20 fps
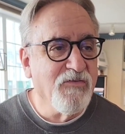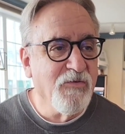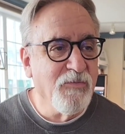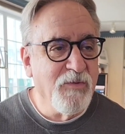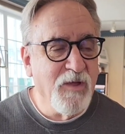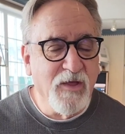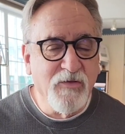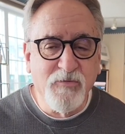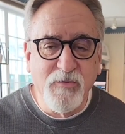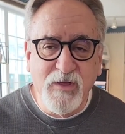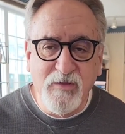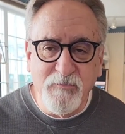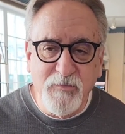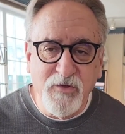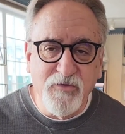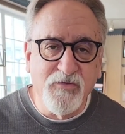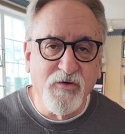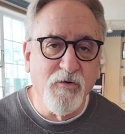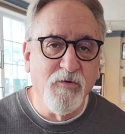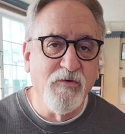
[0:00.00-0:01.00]
Sometimes we have
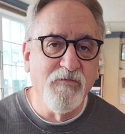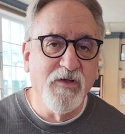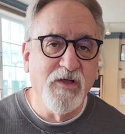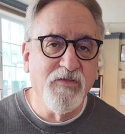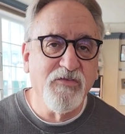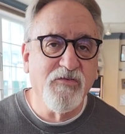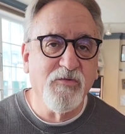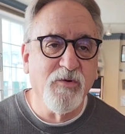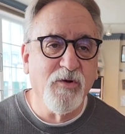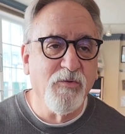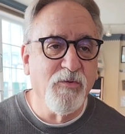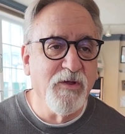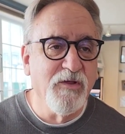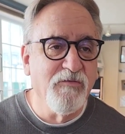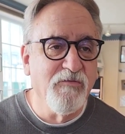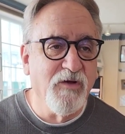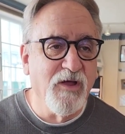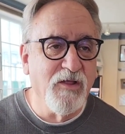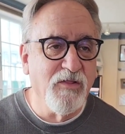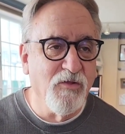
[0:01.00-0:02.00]
musical events where we
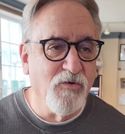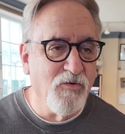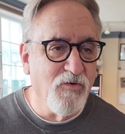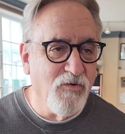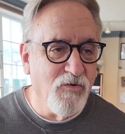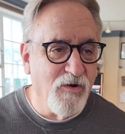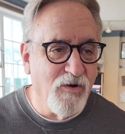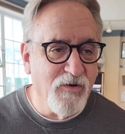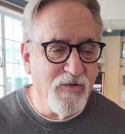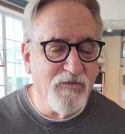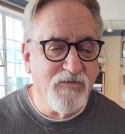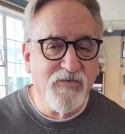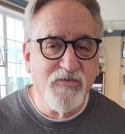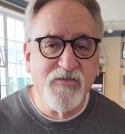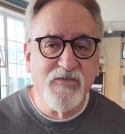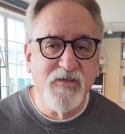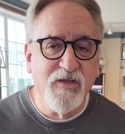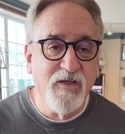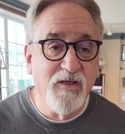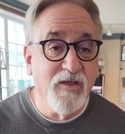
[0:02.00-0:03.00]
invite local artists
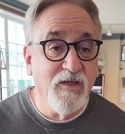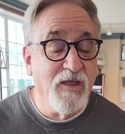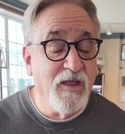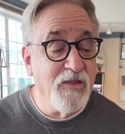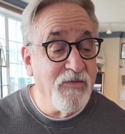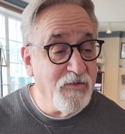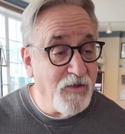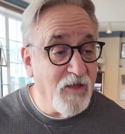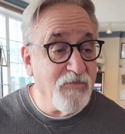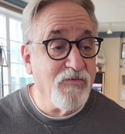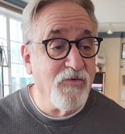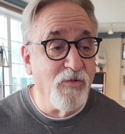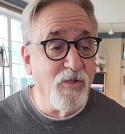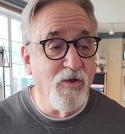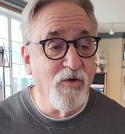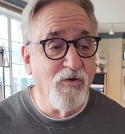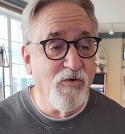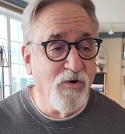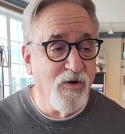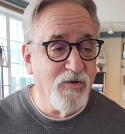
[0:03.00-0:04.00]
and
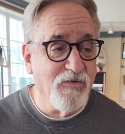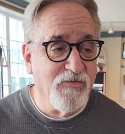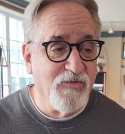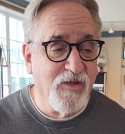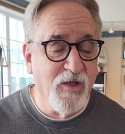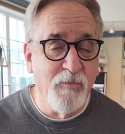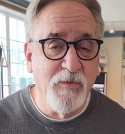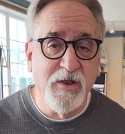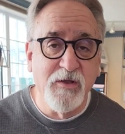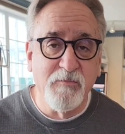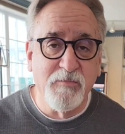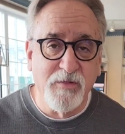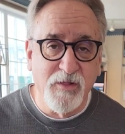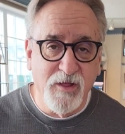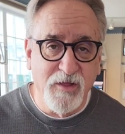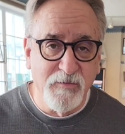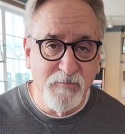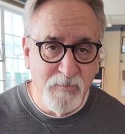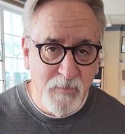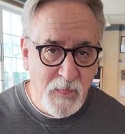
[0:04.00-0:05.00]
not-so-local artists to come in and
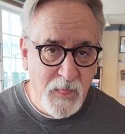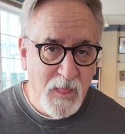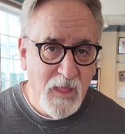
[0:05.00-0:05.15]
play.